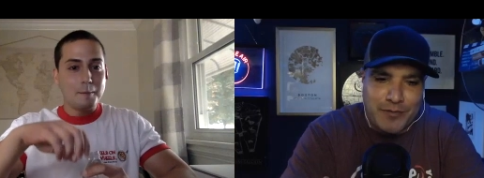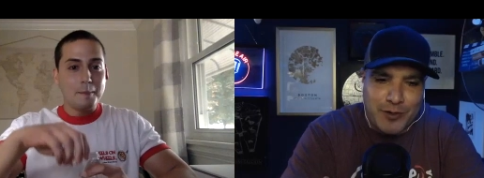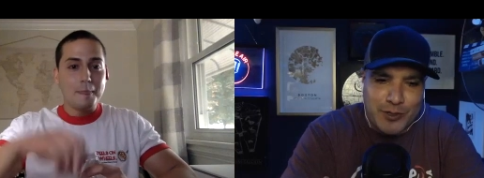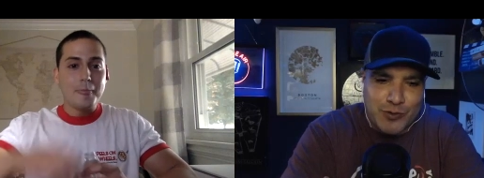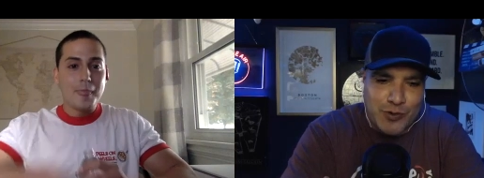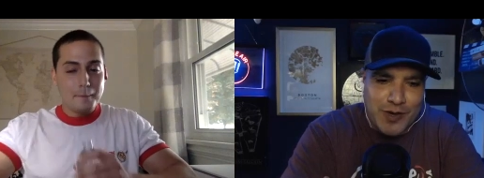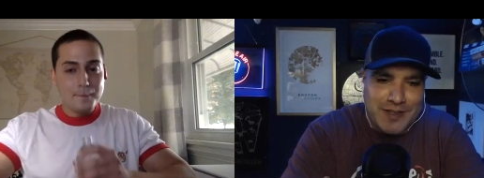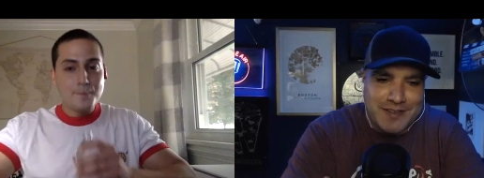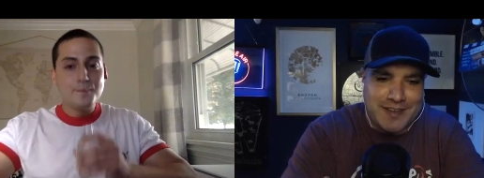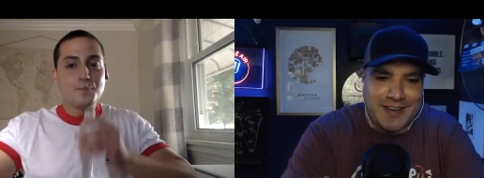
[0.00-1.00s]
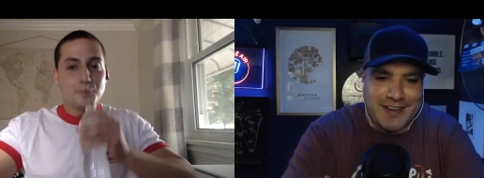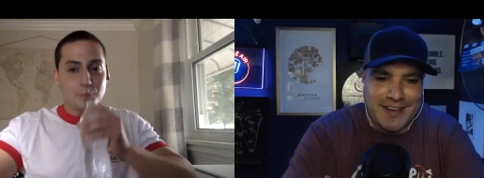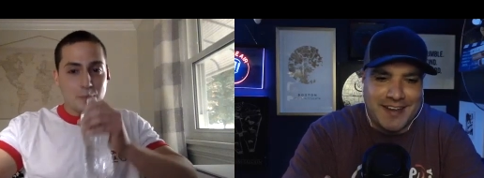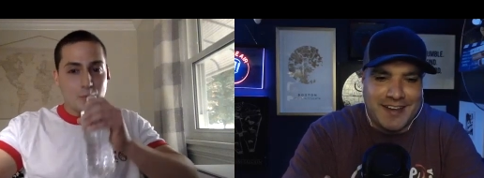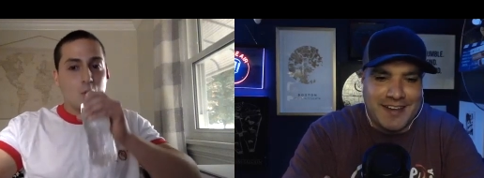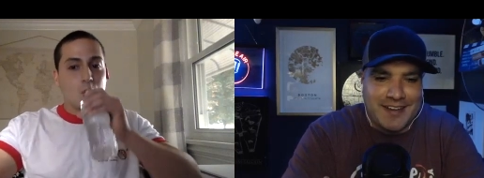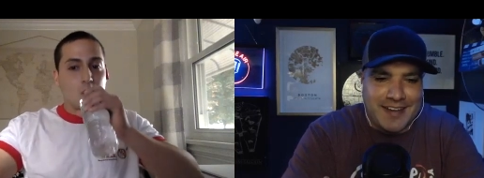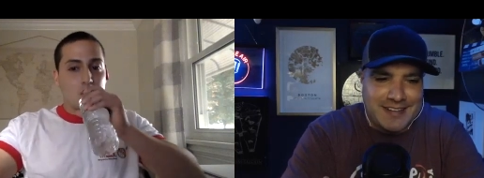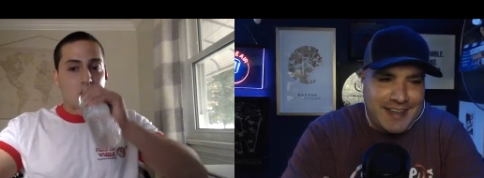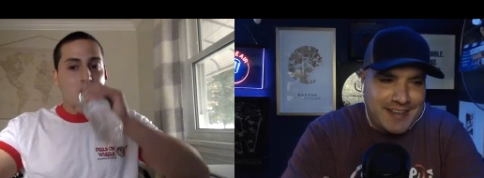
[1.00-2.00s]
Speaker 1: for Detroit's. Like,
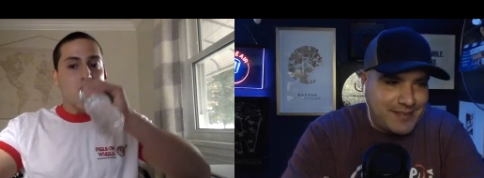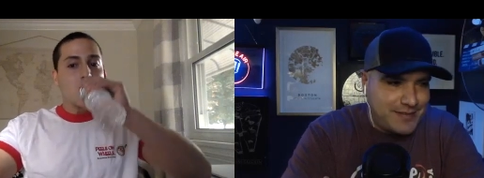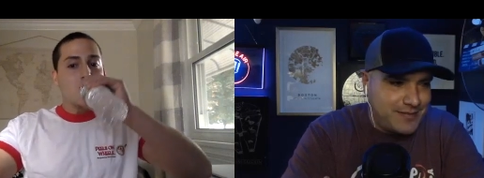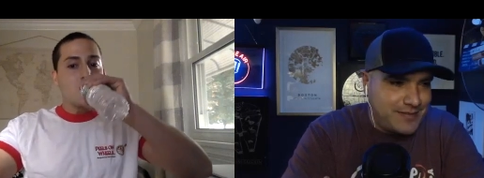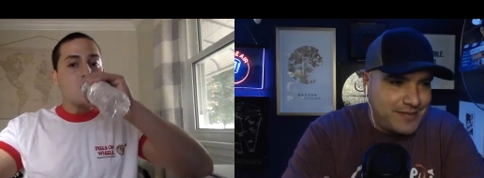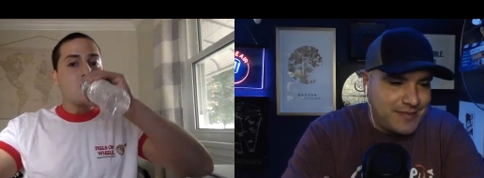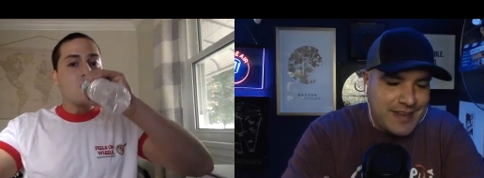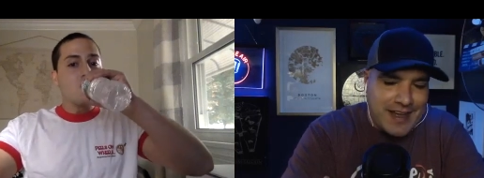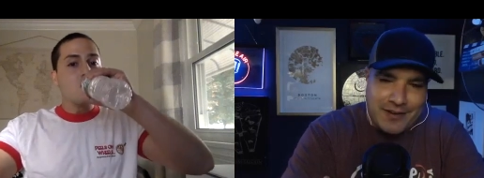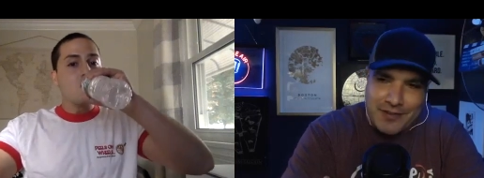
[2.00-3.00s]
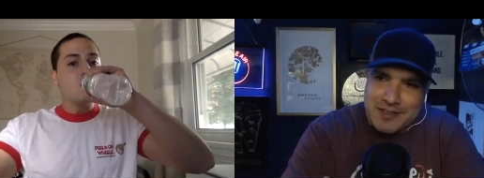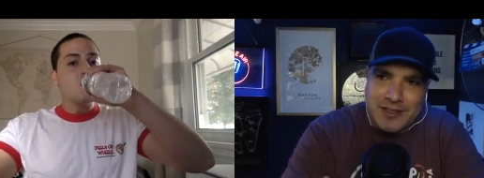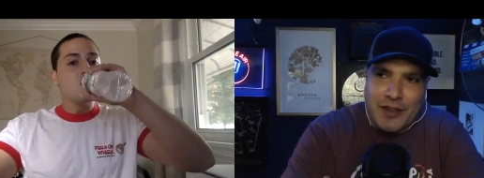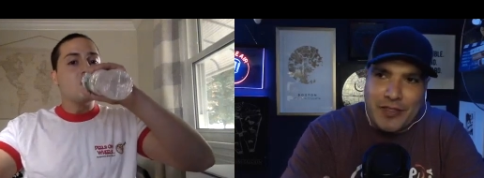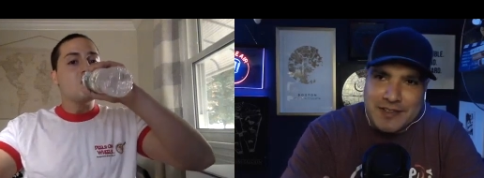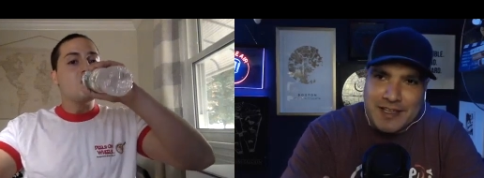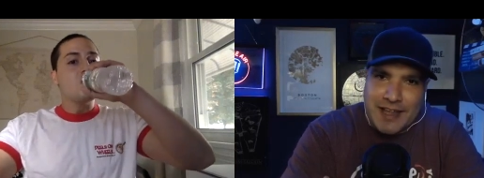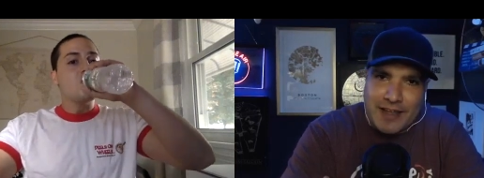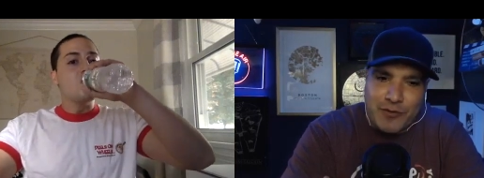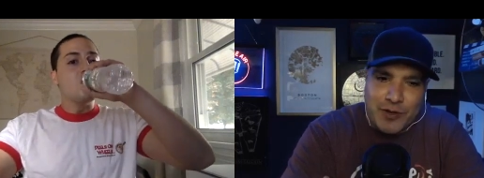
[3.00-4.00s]
it's like I don't know. There's a lot of things in
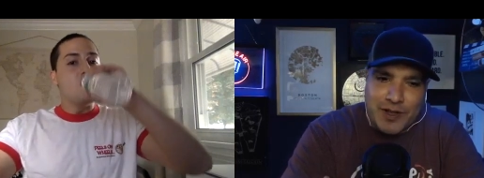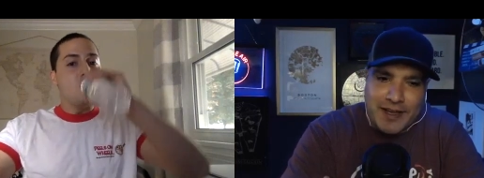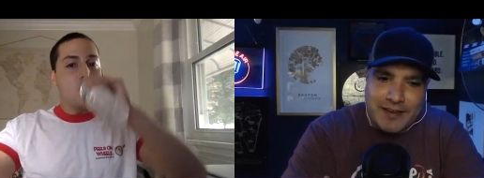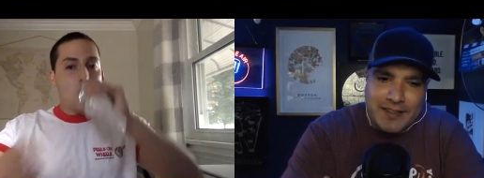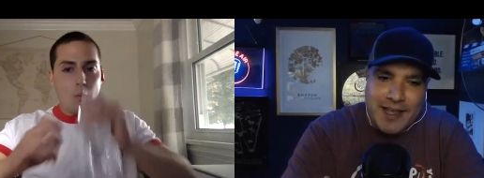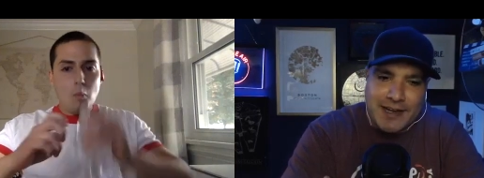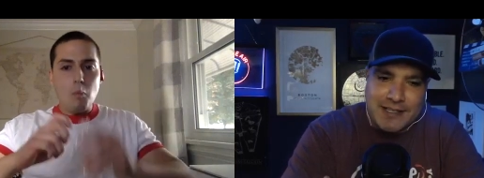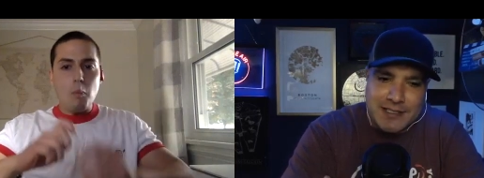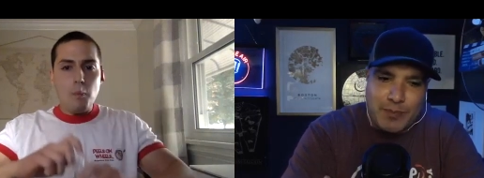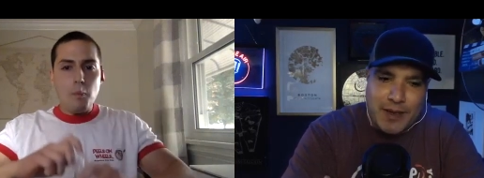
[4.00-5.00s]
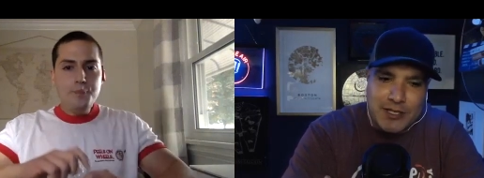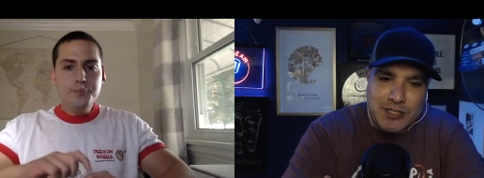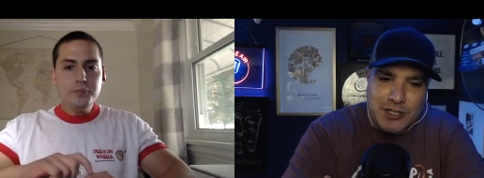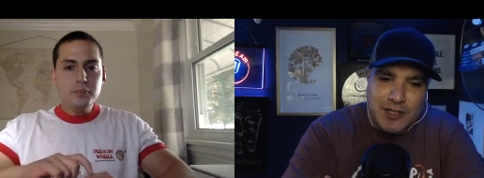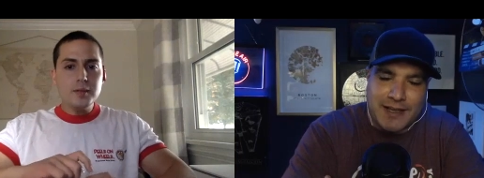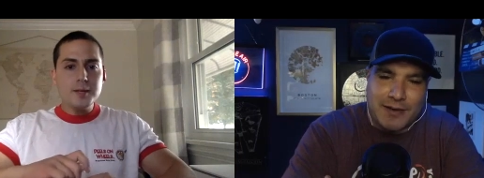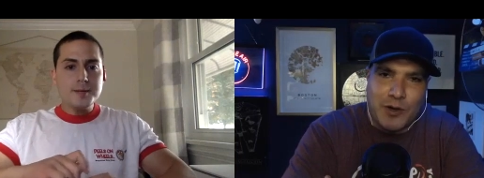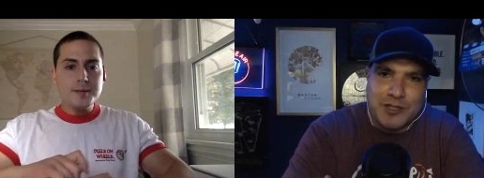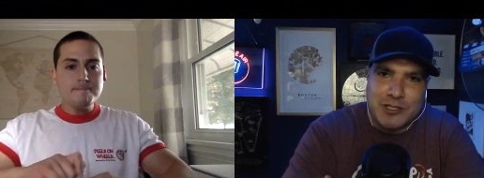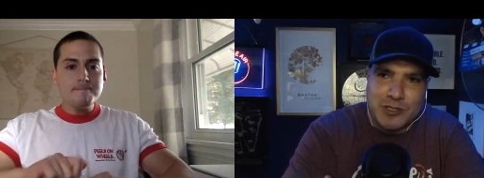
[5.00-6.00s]
life where you're like the anticipation. You're like
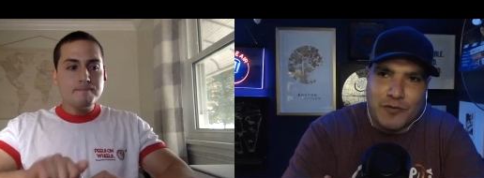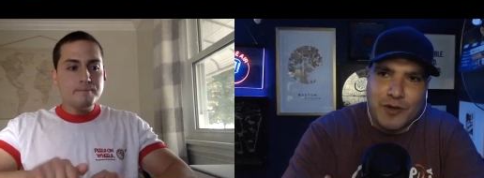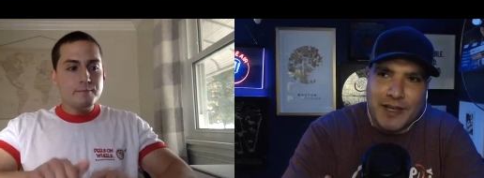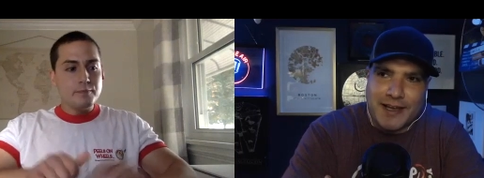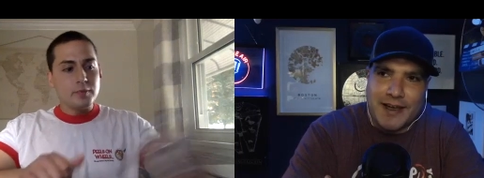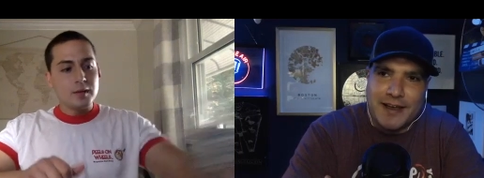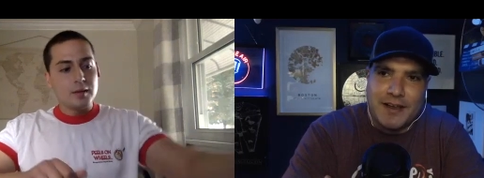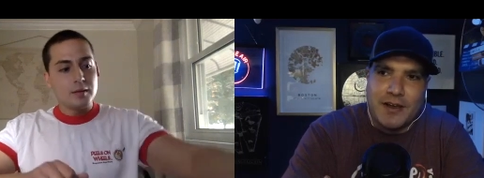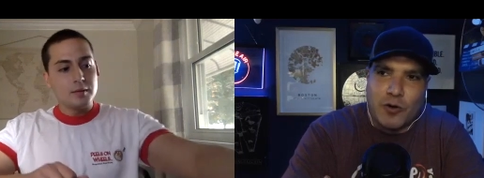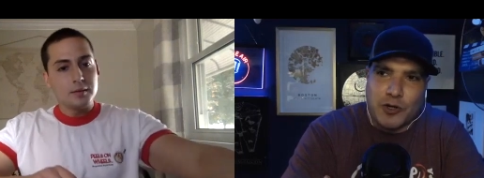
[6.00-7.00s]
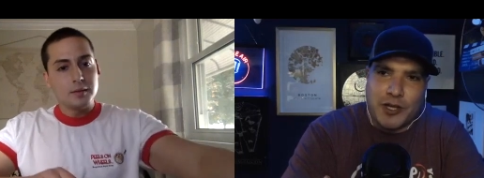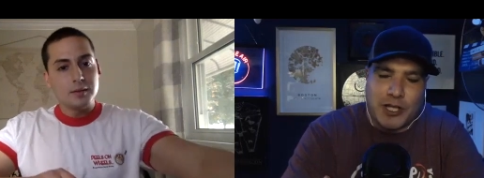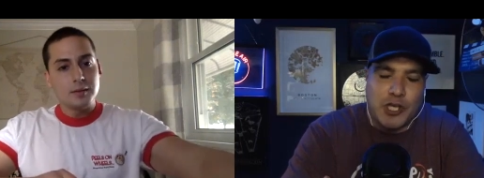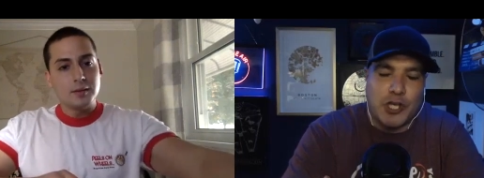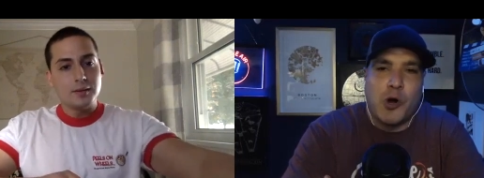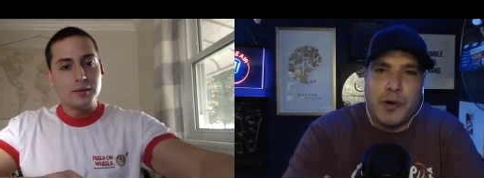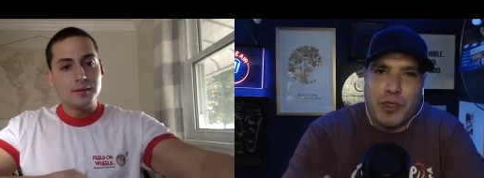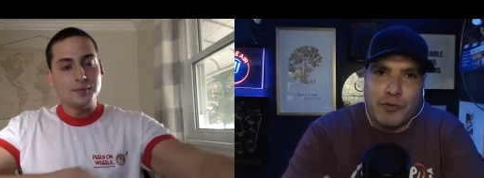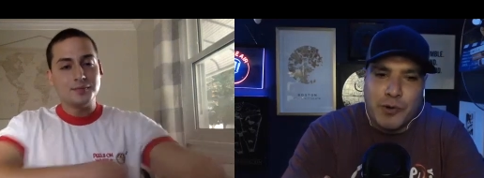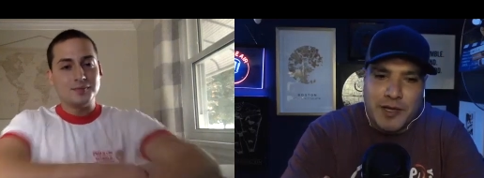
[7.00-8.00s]
once it's over, you're like or like you're going
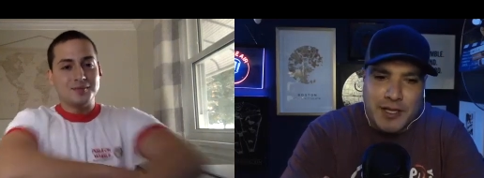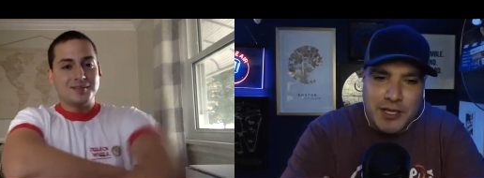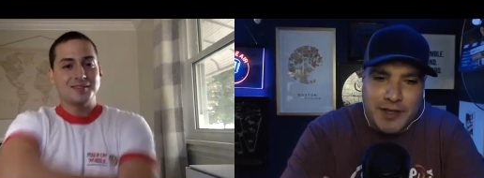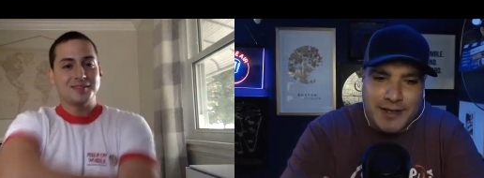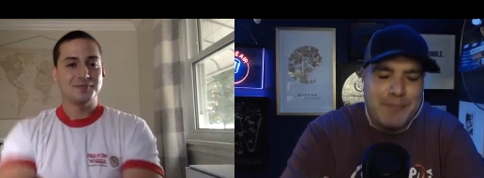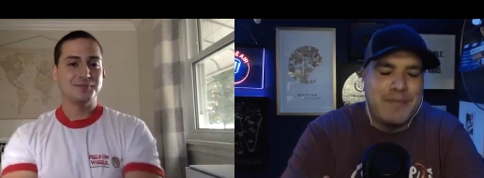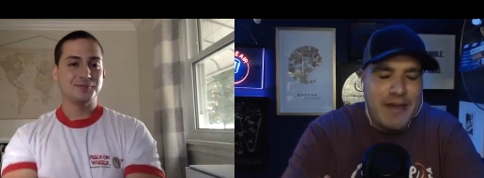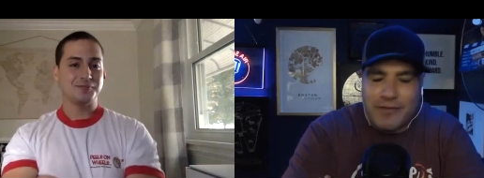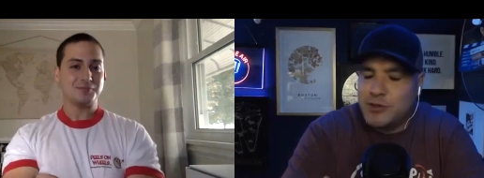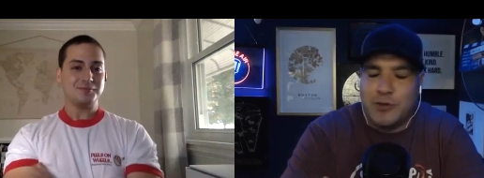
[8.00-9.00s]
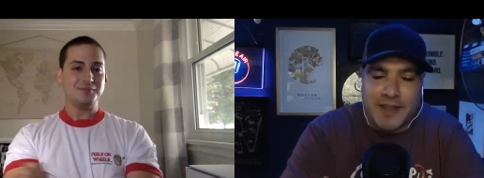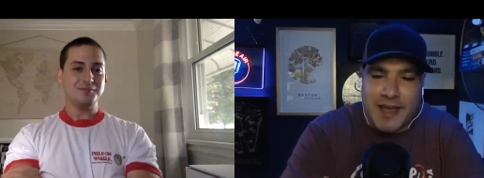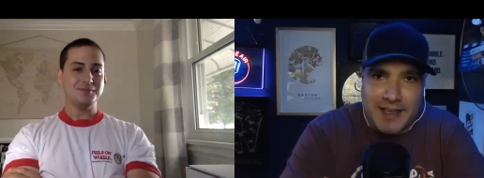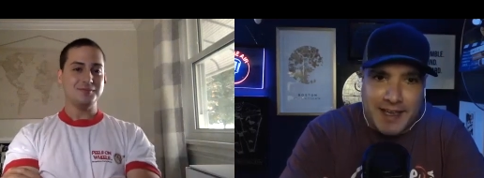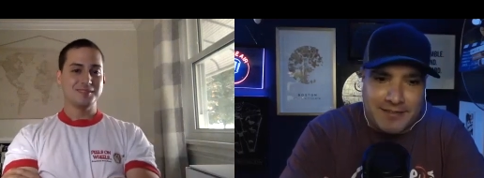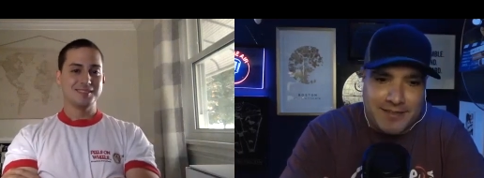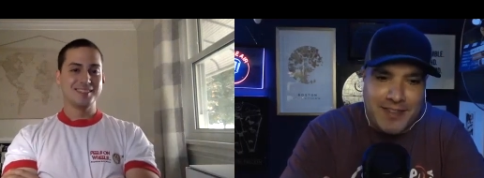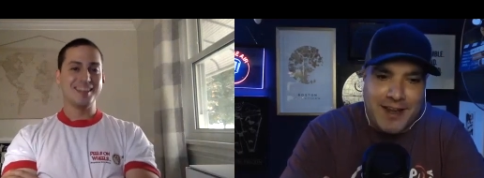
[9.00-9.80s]
through it and you're like, I'm never doing that again. And then